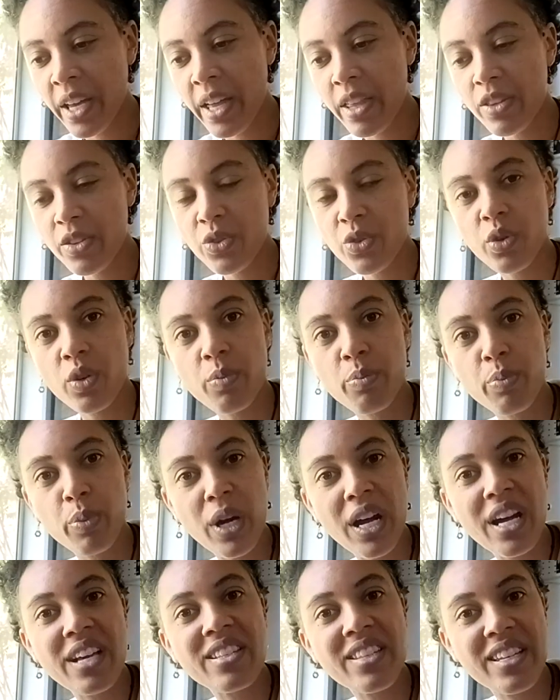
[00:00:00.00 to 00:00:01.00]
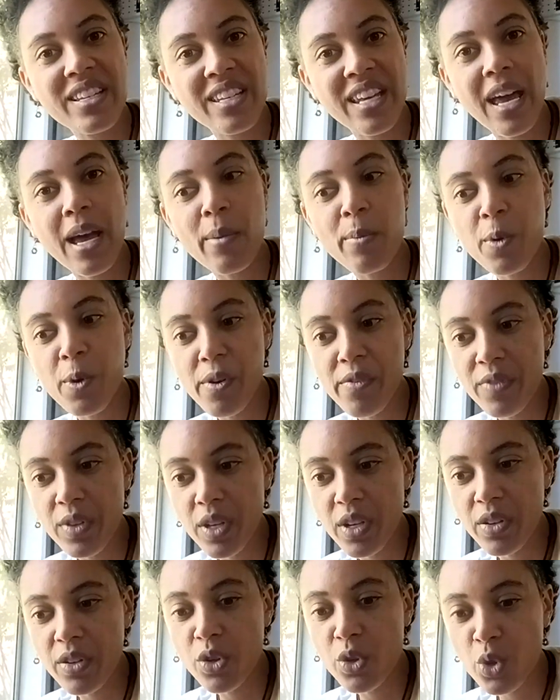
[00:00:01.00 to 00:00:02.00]
how the sort of brassy timbre of
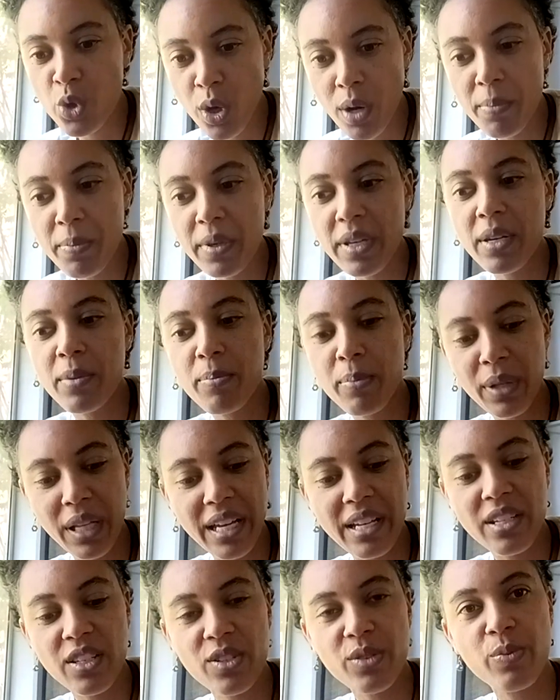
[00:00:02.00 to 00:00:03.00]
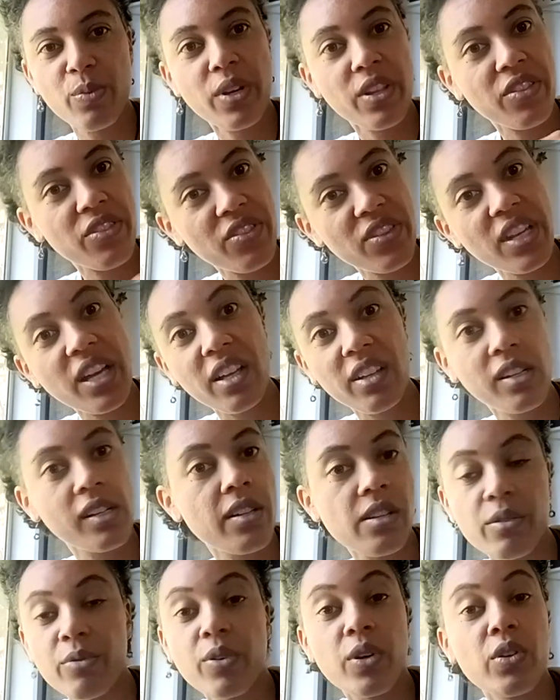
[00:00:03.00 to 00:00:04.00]
the trumpet blends with the
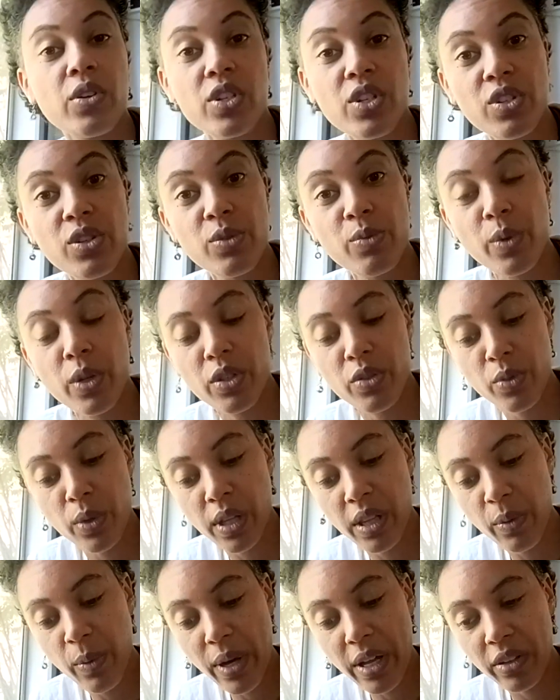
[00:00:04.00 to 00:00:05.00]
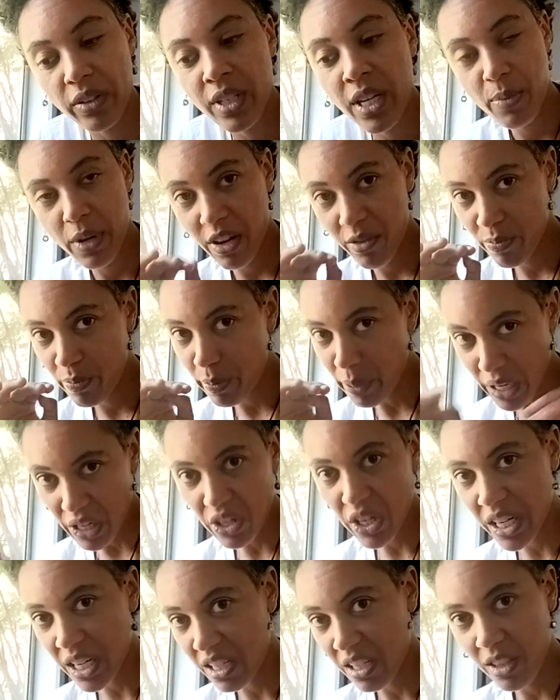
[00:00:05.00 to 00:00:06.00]
ululophone. It just works really well. But I've
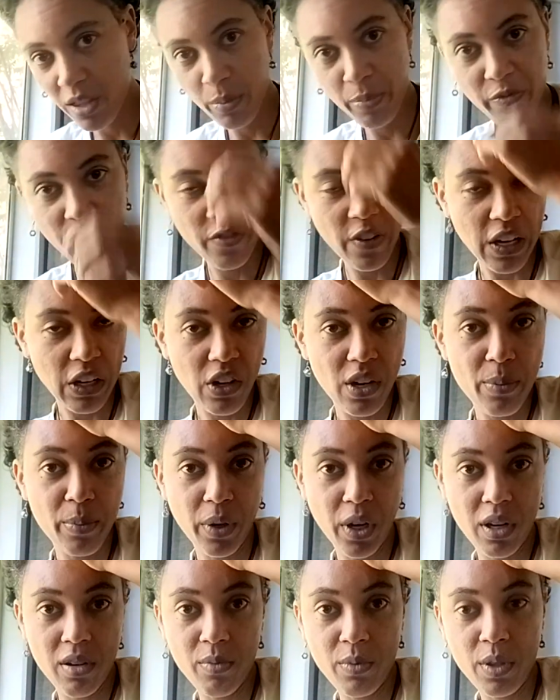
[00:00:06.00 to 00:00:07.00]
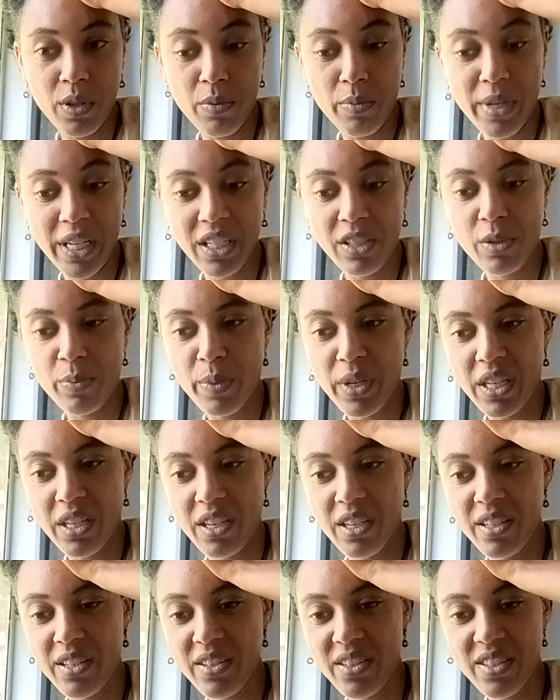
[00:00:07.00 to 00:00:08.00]
buried it at the very bottom of the mix
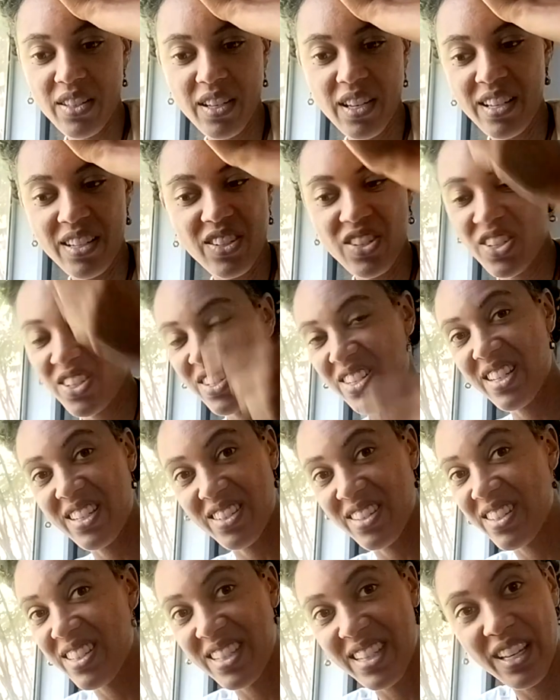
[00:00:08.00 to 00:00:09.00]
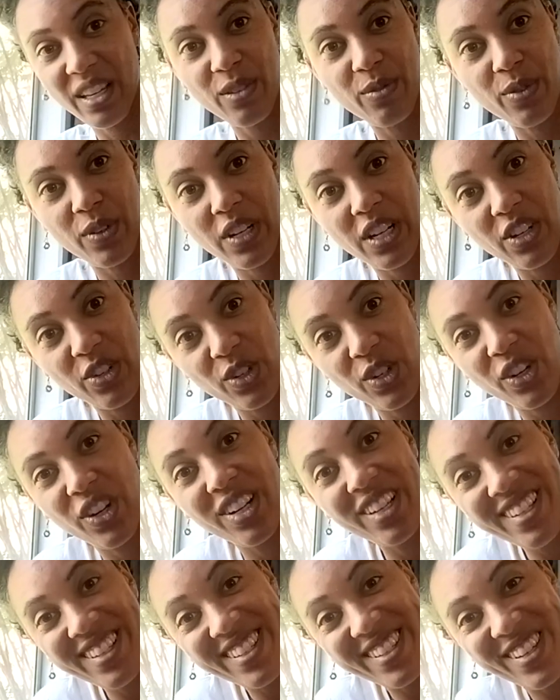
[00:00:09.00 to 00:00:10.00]
because it just doesn't sound very good on
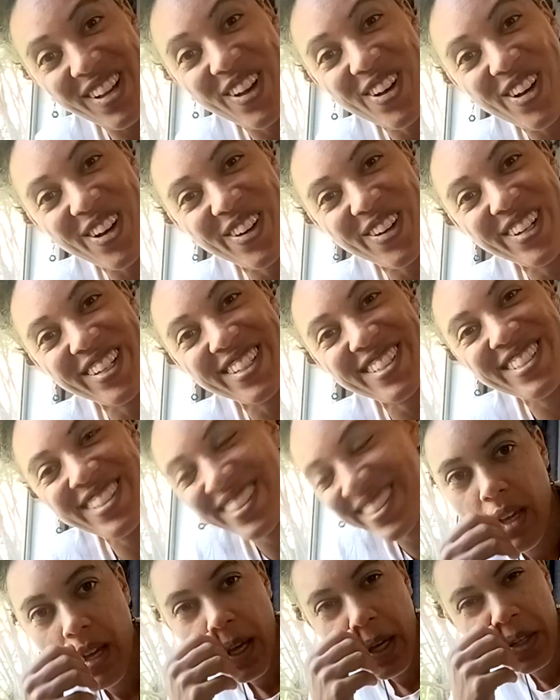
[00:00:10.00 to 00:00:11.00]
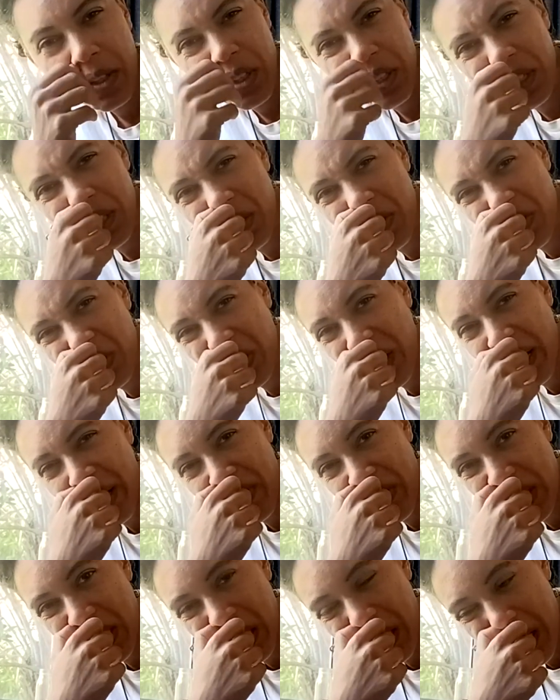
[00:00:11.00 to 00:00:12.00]
its own. I think that's all I have
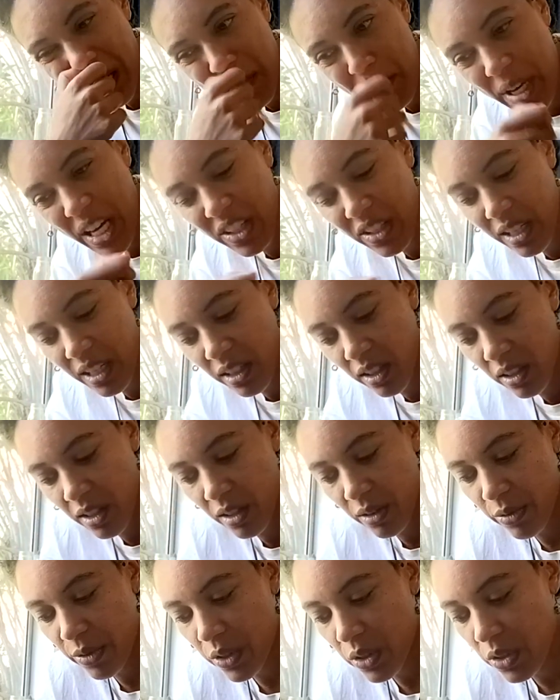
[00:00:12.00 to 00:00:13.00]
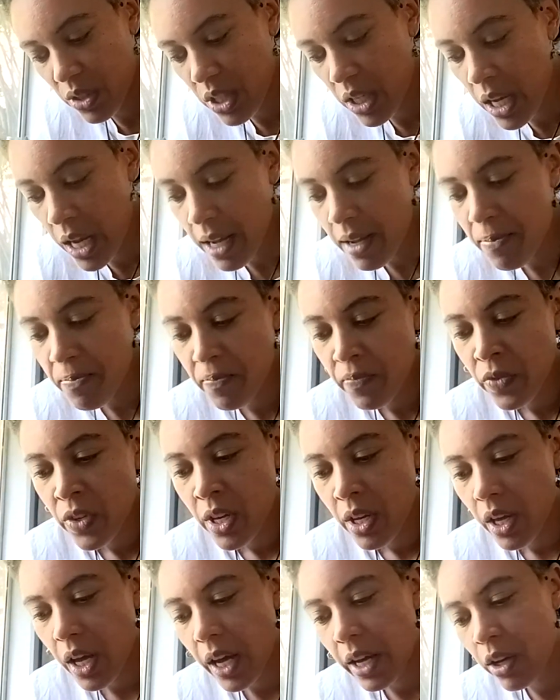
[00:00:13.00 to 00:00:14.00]
to say about the ululophone today.
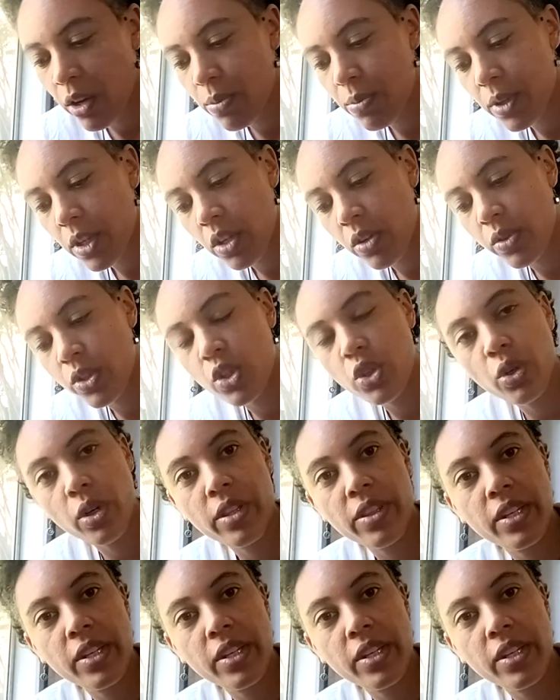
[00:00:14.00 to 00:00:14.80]
I hope that you enjoyed